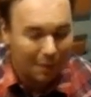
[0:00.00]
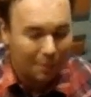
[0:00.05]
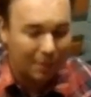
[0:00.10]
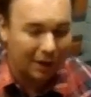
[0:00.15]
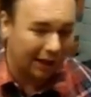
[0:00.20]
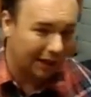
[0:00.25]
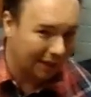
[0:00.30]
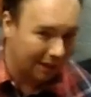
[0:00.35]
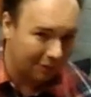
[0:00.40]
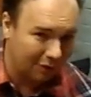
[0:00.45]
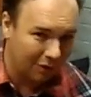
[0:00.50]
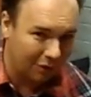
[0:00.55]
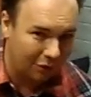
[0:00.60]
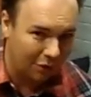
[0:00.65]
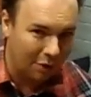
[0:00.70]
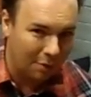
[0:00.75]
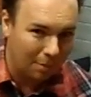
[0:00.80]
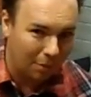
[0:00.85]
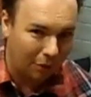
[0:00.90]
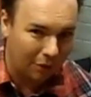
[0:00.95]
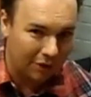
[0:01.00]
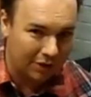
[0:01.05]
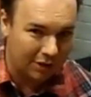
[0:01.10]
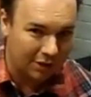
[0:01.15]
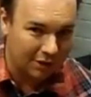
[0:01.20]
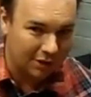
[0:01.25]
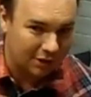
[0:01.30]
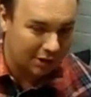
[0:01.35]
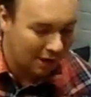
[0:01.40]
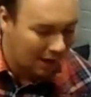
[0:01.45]
but I can give you a few
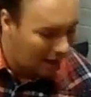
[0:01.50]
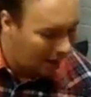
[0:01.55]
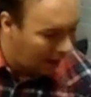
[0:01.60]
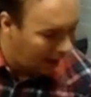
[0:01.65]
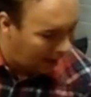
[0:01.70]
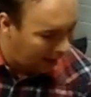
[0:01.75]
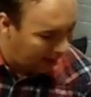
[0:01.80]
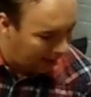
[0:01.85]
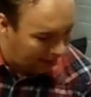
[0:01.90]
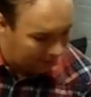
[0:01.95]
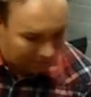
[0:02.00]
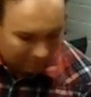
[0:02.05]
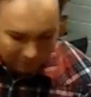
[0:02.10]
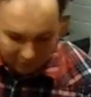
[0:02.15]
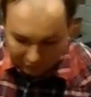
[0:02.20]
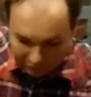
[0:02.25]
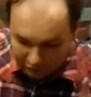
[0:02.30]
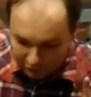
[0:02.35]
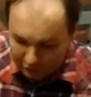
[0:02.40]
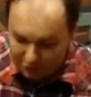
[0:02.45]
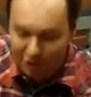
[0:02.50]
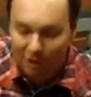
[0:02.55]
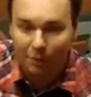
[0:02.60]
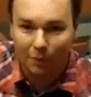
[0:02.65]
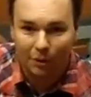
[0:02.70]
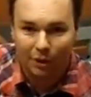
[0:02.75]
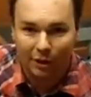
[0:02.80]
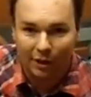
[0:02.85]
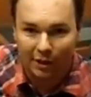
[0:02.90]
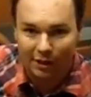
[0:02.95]
pointers. Um, first thing
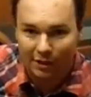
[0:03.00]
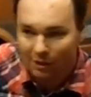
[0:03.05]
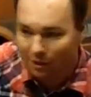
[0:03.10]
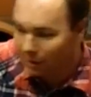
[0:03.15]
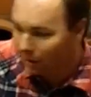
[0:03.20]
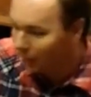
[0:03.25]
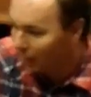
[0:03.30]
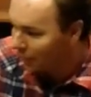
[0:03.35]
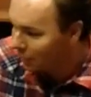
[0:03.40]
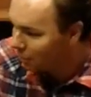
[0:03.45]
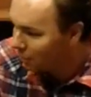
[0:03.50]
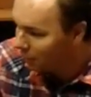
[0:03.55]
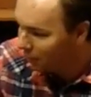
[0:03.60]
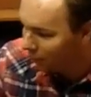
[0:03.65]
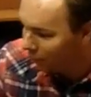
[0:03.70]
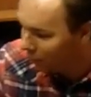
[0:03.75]
we're going to need to do, let's do